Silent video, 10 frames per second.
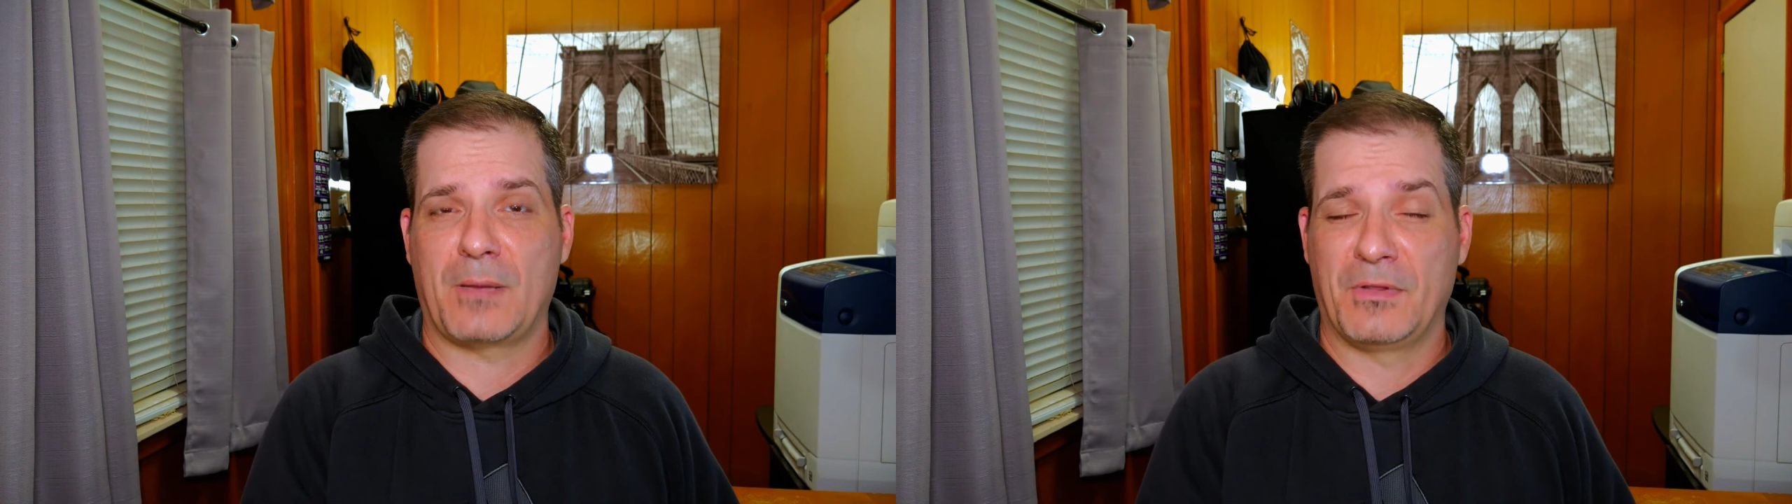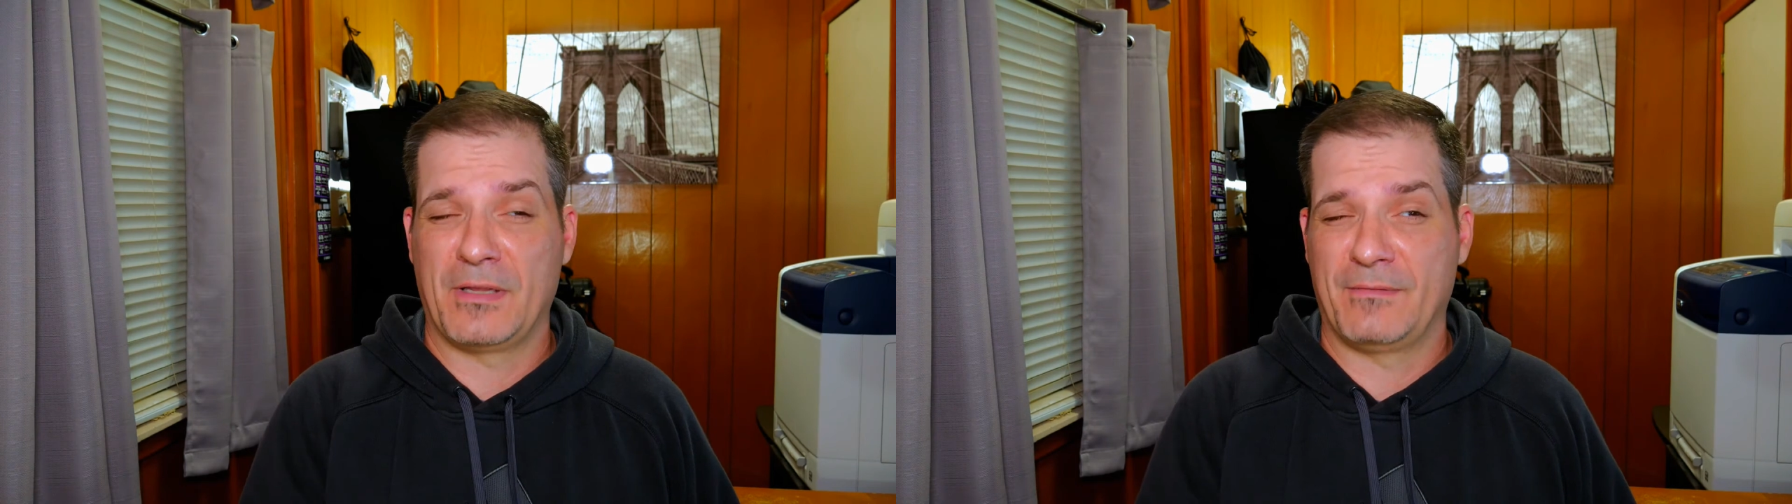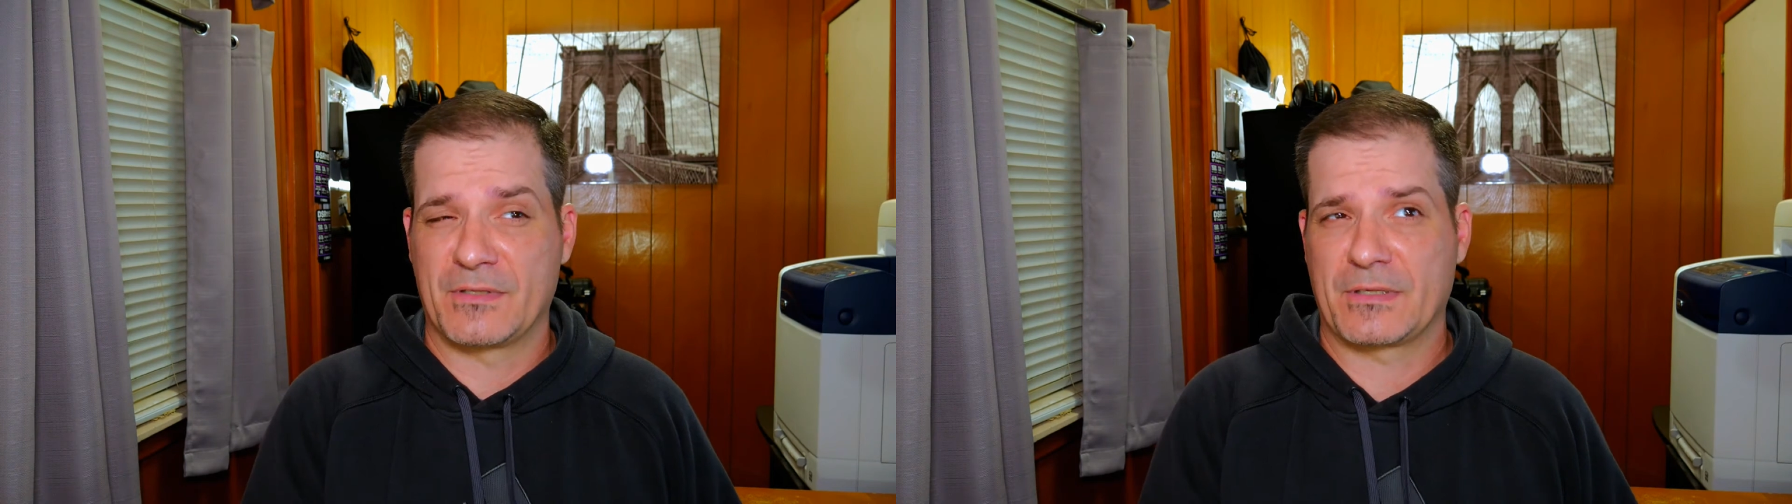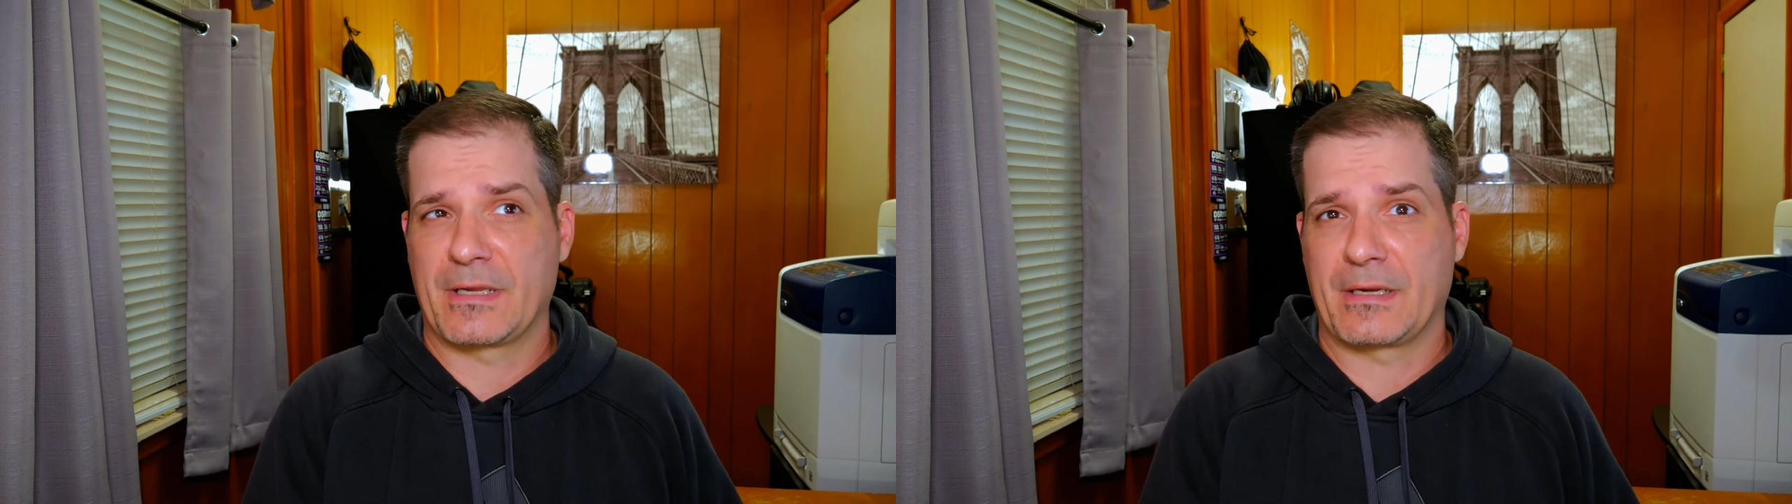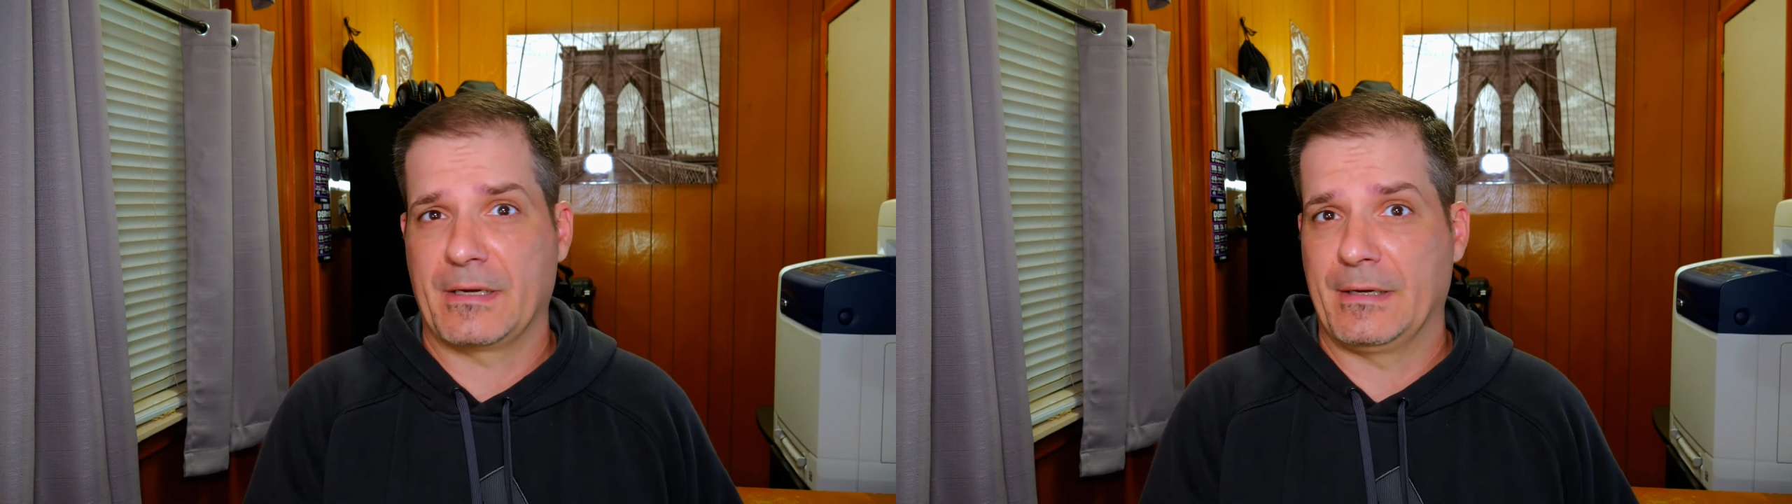I believe it's
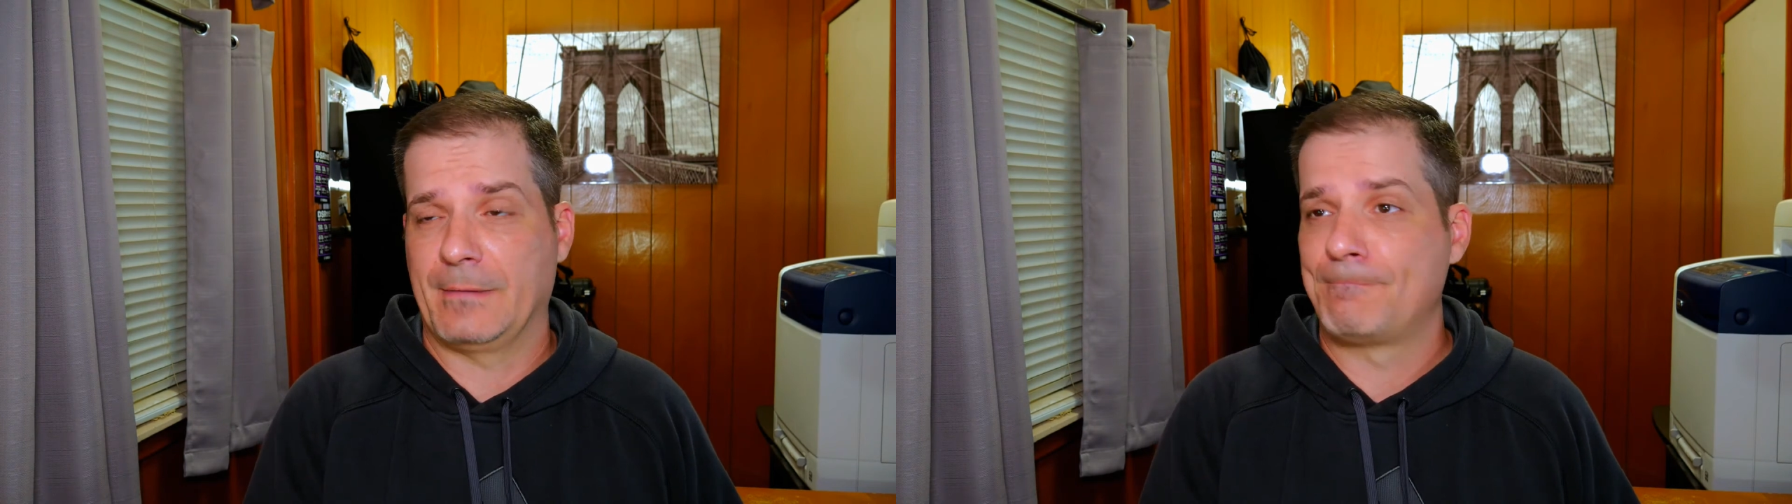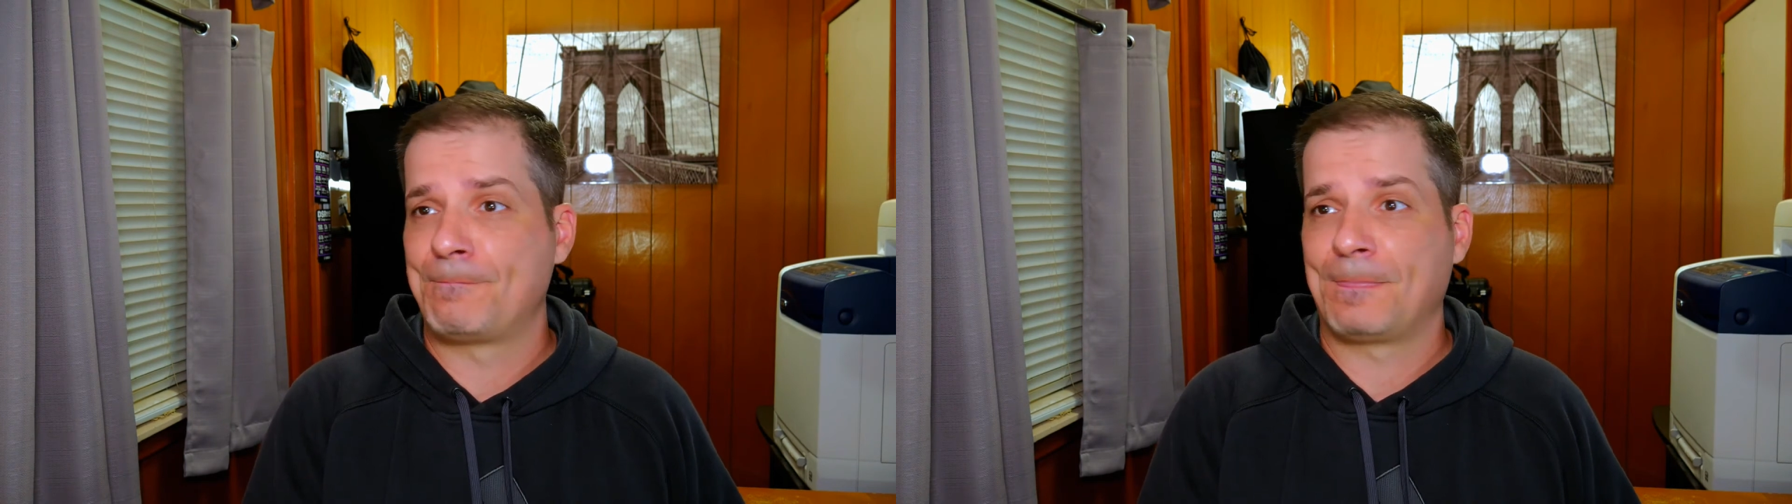like a